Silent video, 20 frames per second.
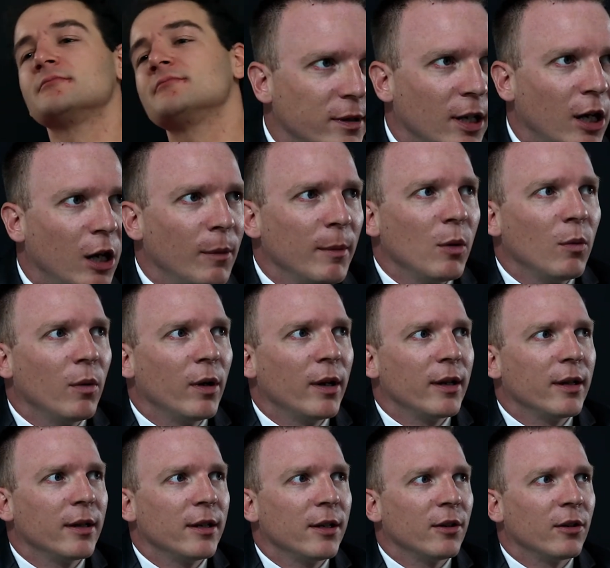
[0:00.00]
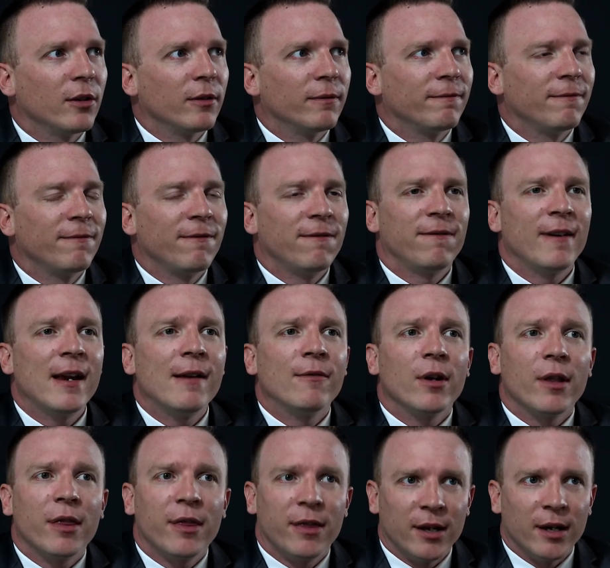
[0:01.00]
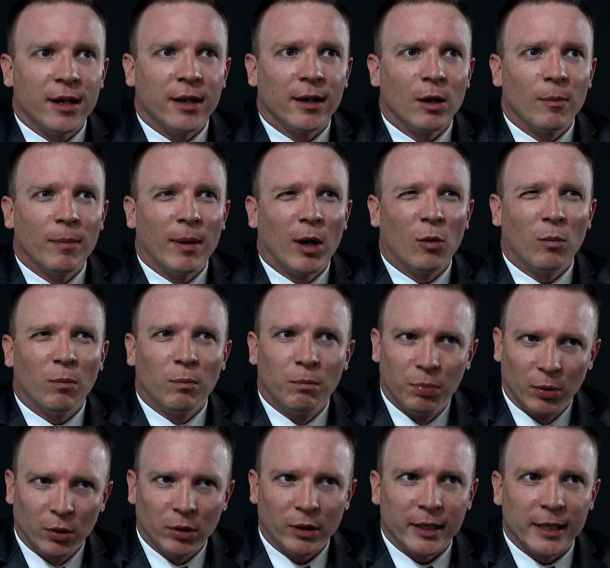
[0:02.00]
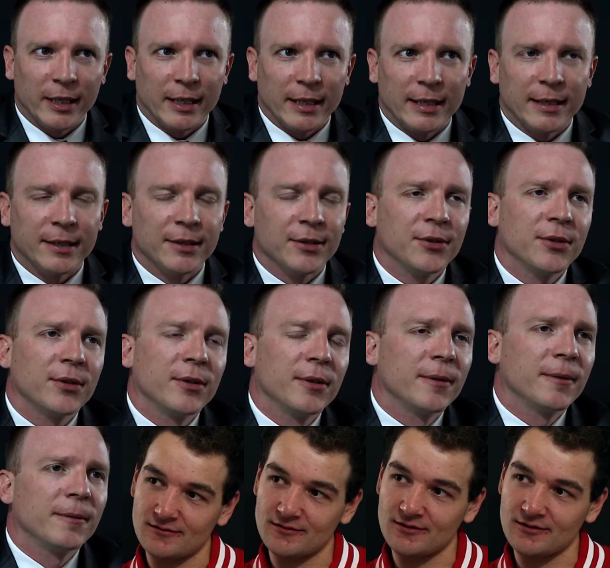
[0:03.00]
Tell me what your favorite thing about bullying is.